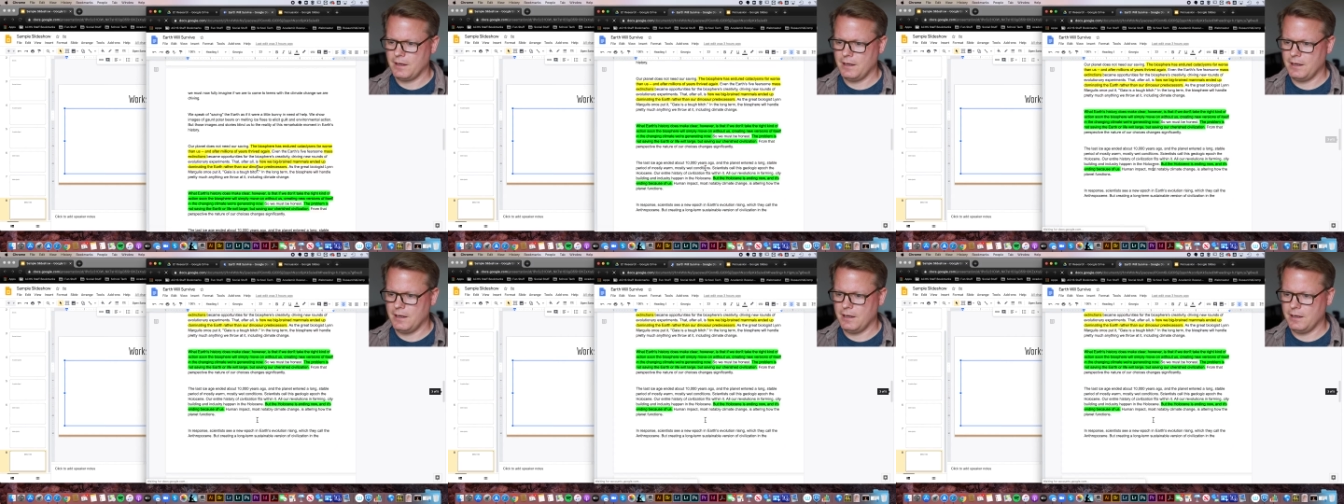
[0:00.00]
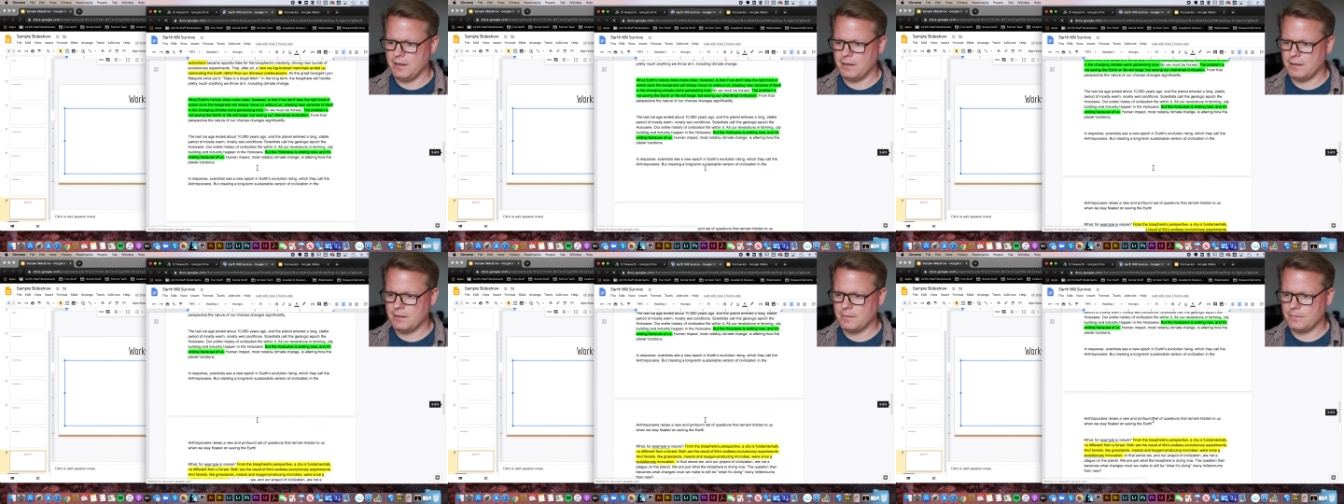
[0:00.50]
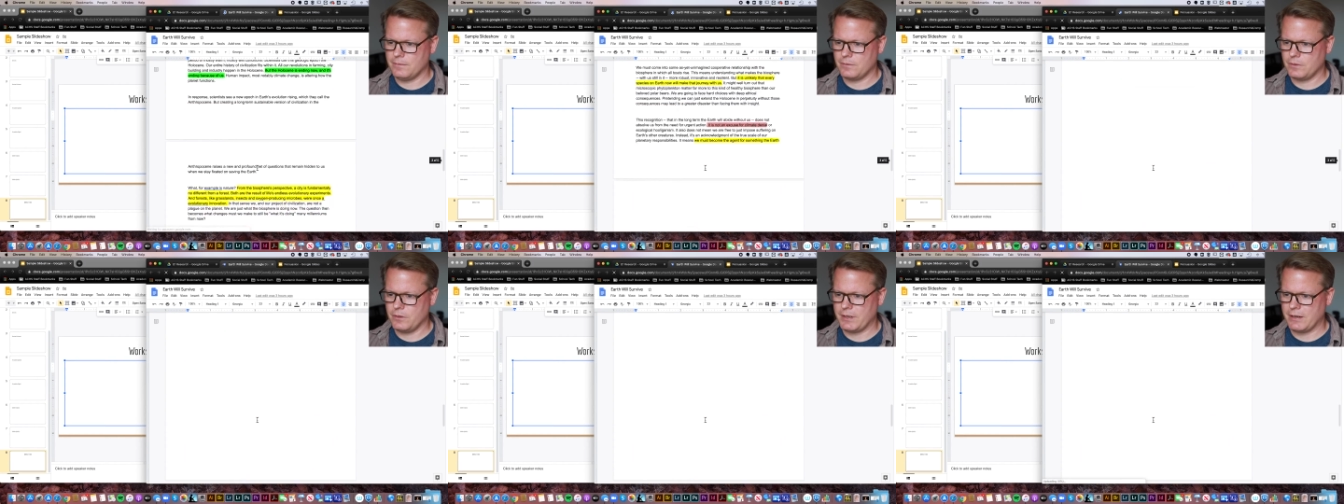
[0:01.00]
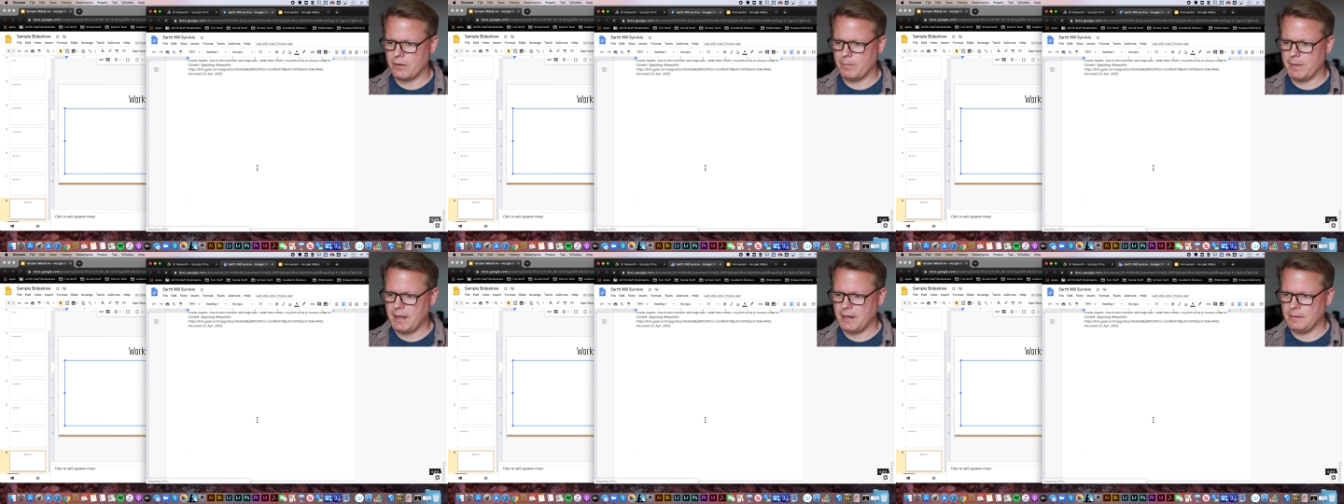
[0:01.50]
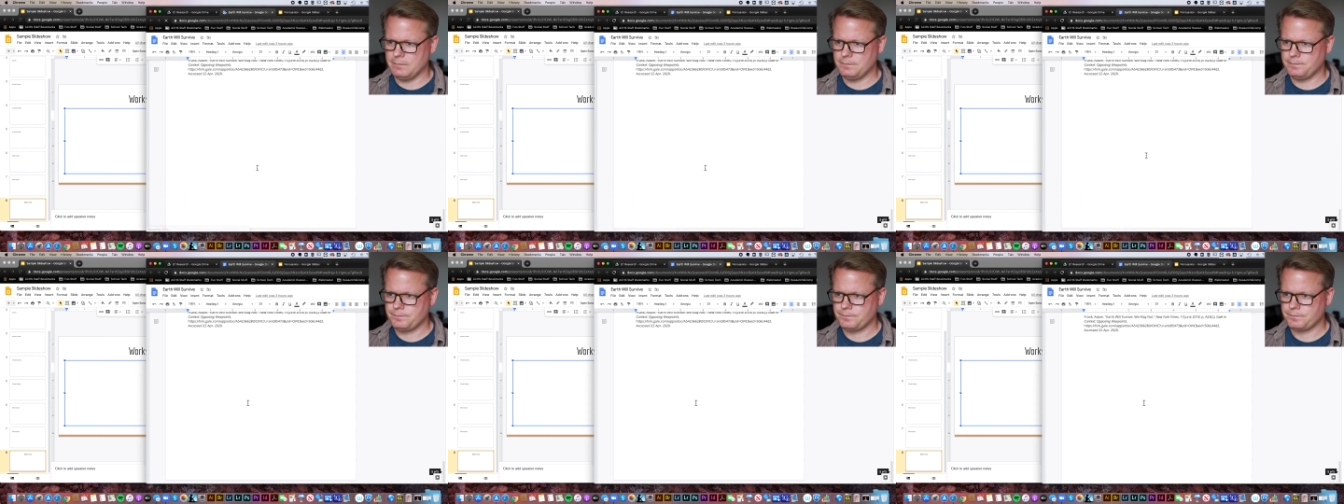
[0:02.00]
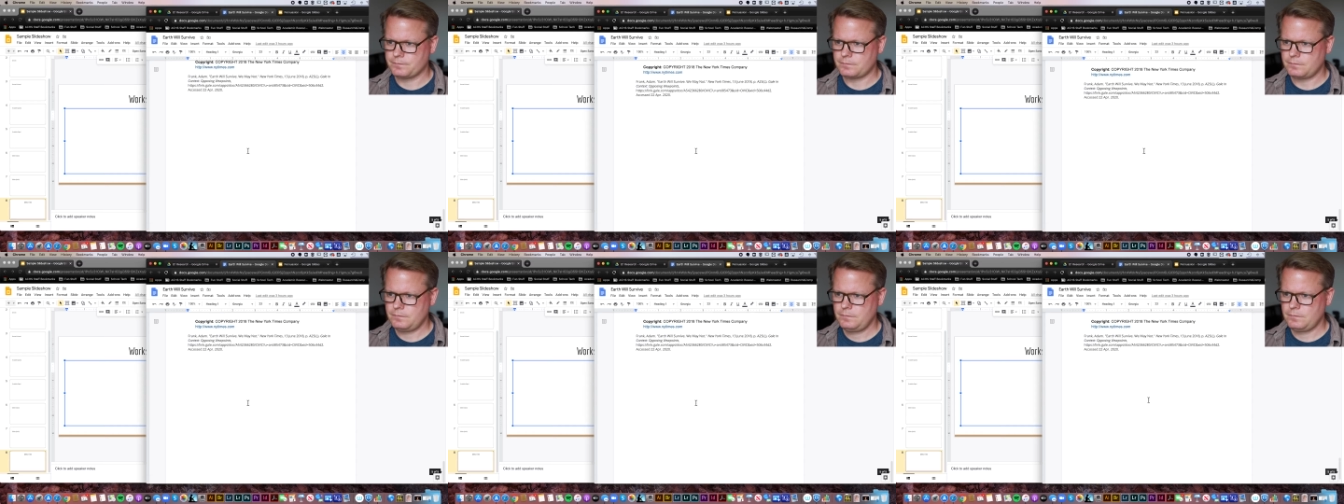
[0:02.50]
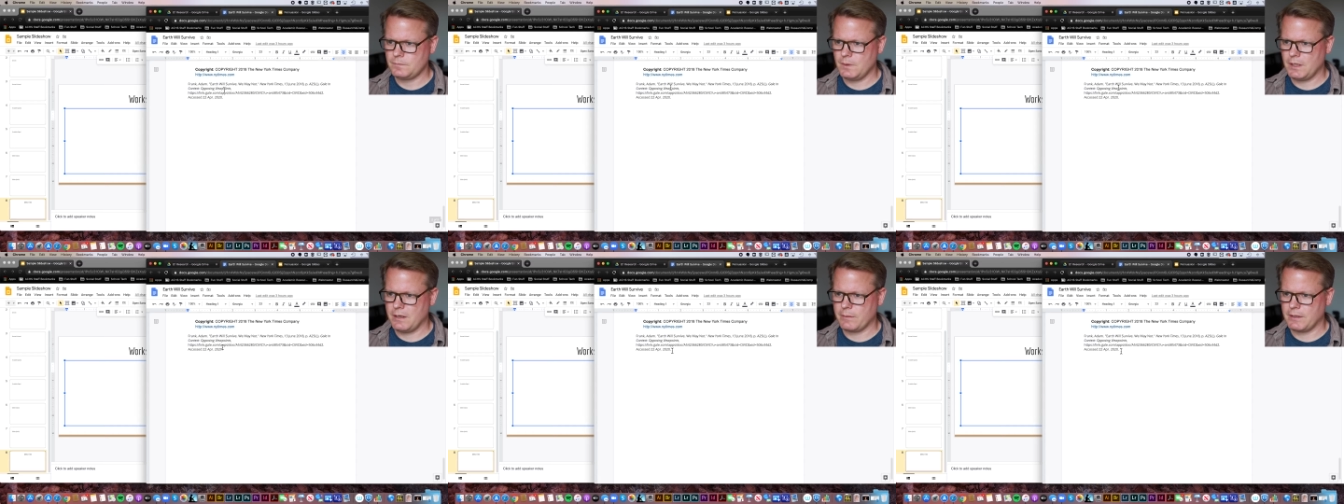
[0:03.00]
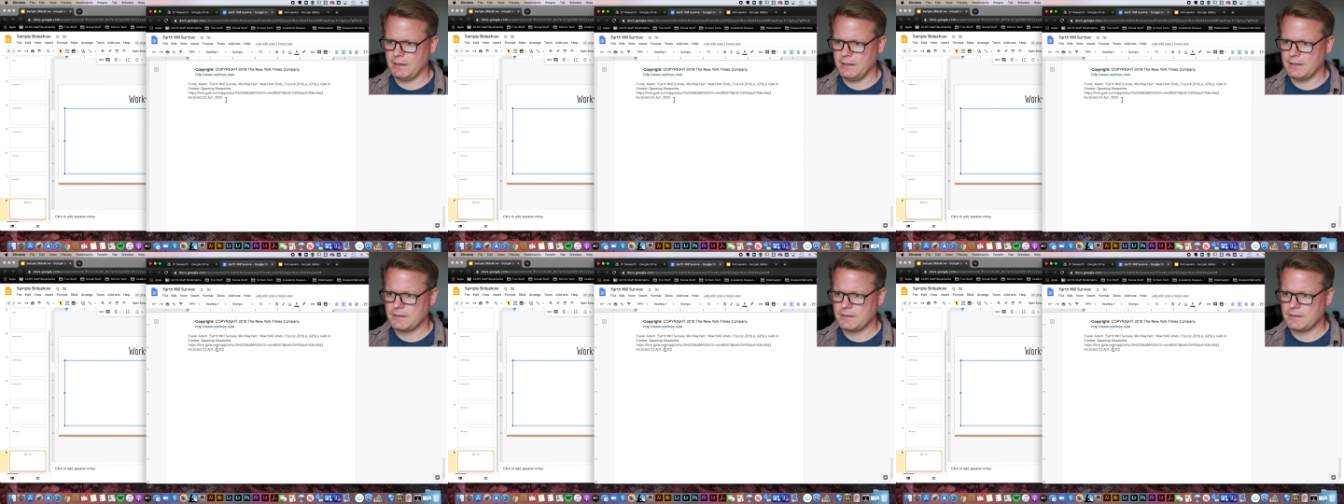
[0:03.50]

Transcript: Go down to the bottom, and I'm going to